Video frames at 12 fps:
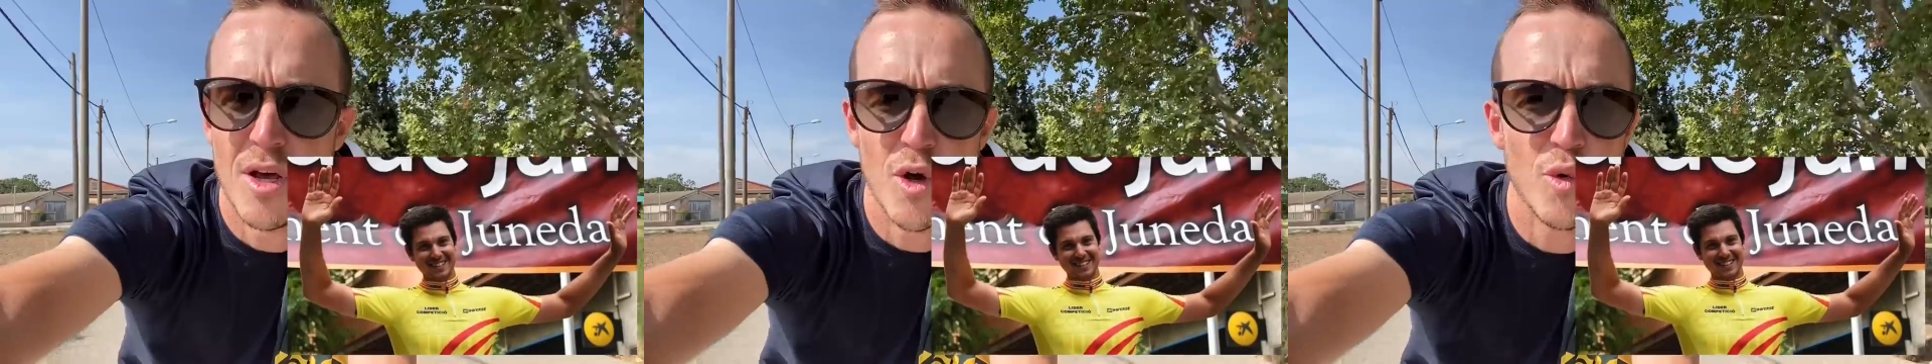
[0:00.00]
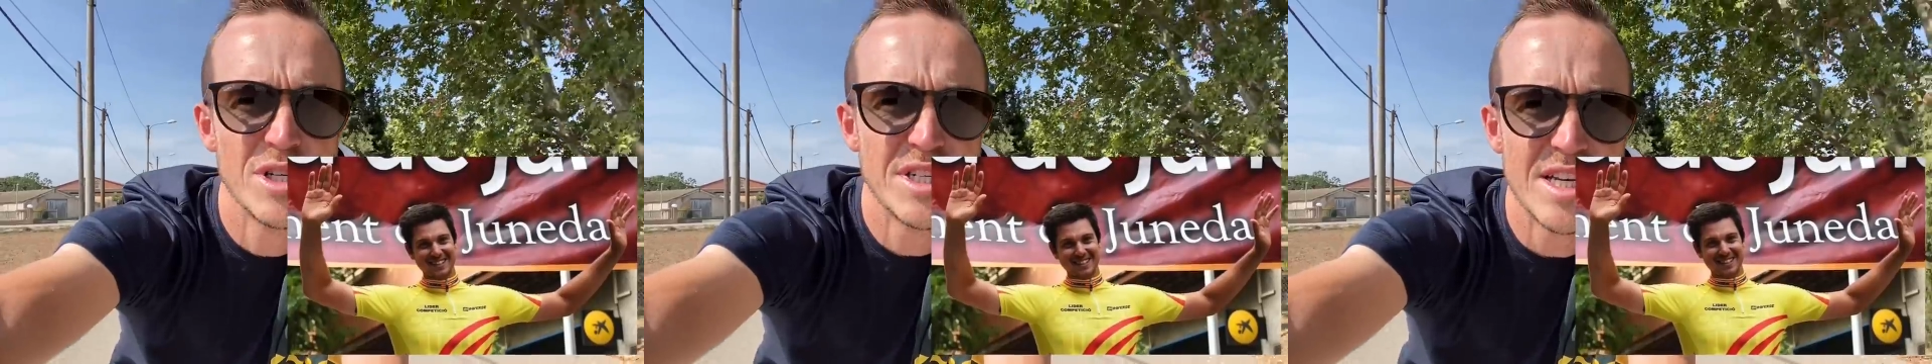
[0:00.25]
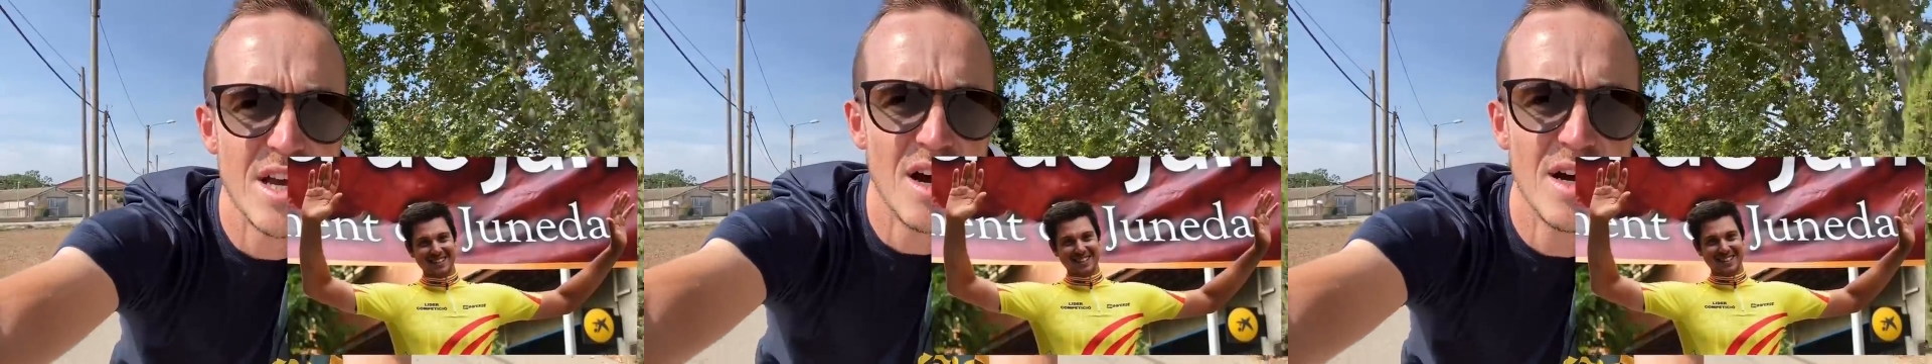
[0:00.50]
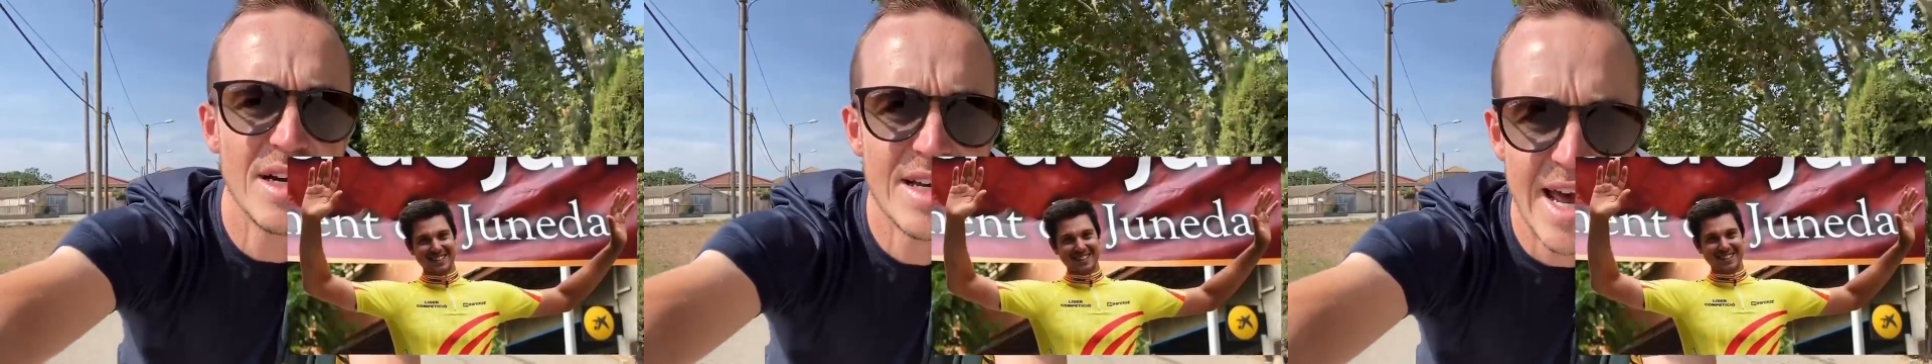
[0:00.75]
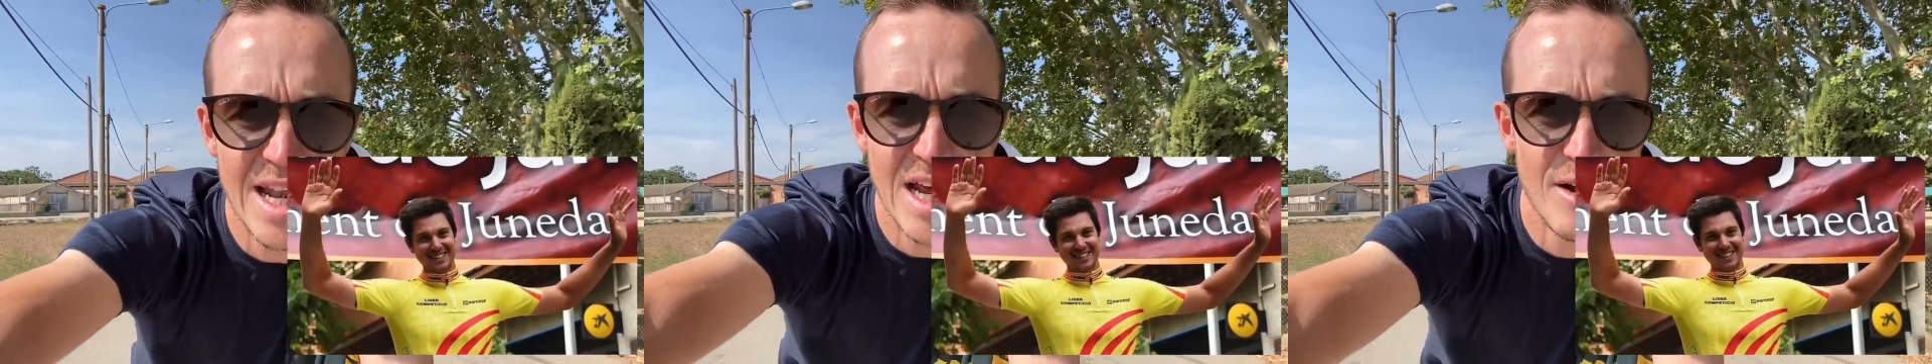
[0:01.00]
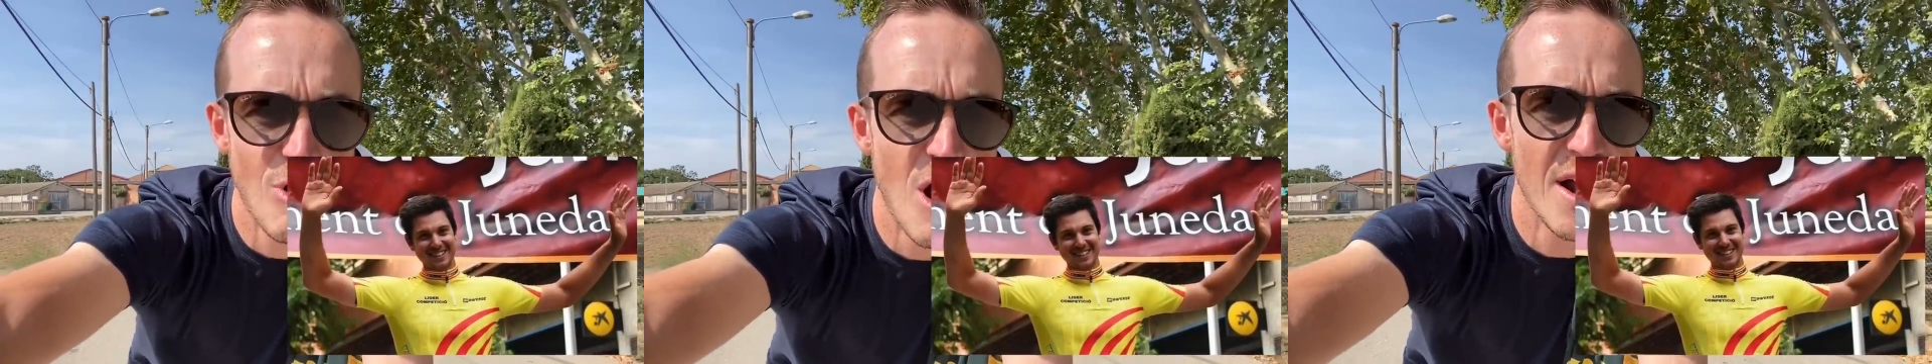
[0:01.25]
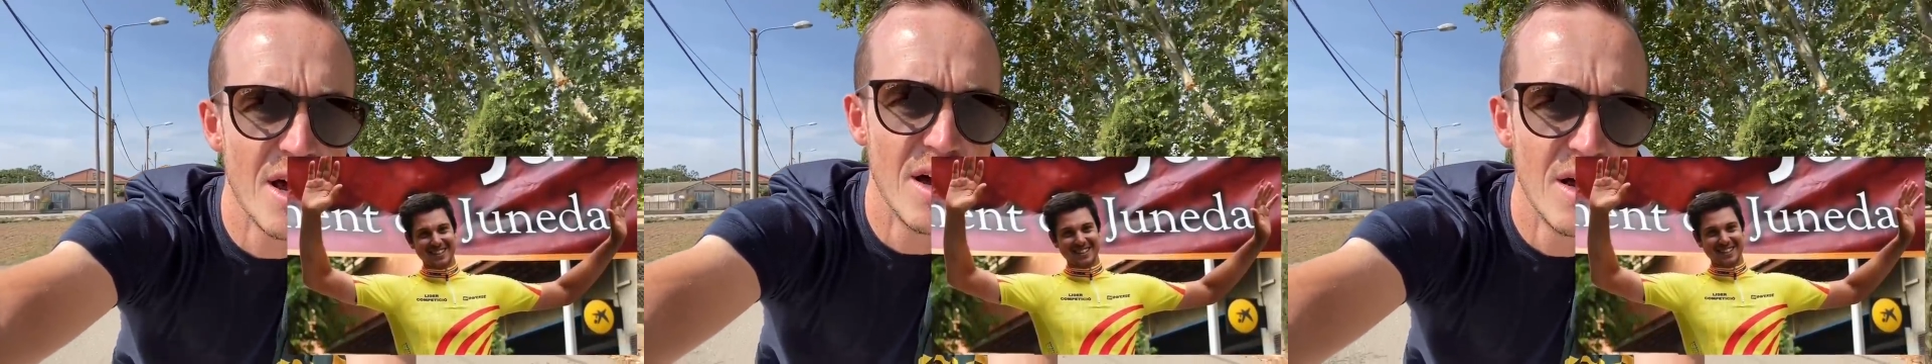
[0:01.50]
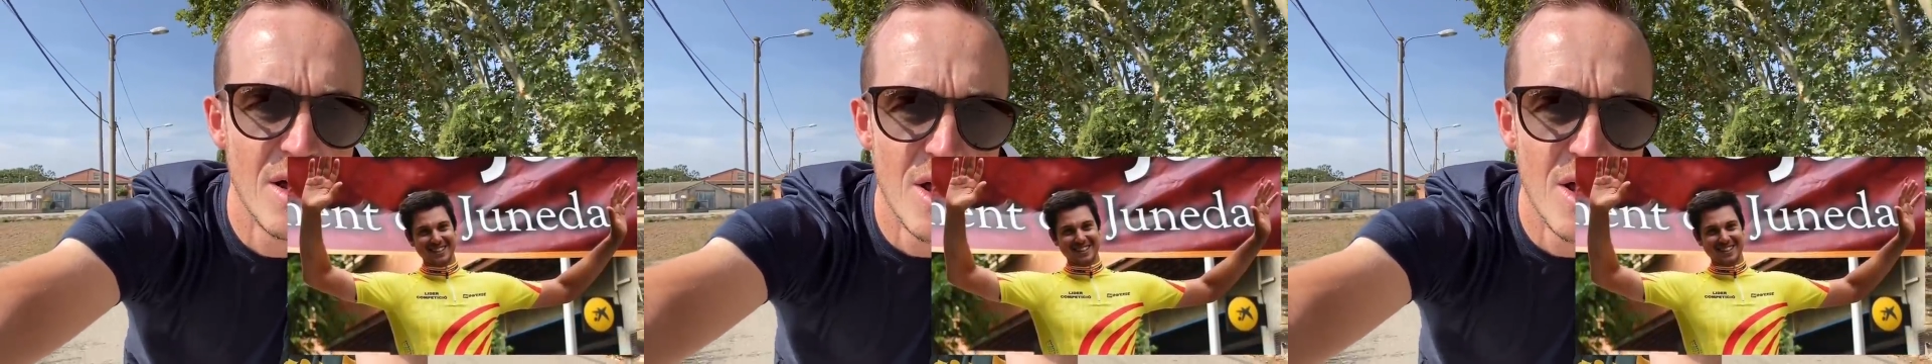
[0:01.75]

who was a young Catalan rider